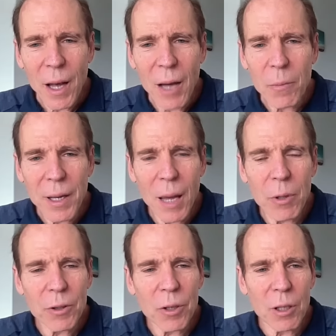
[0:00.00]
I'd be
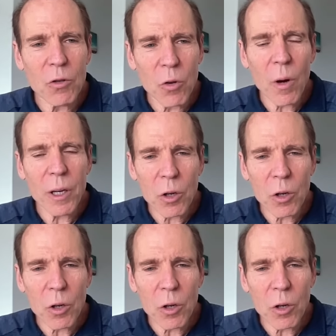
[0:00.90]
able to enjoy a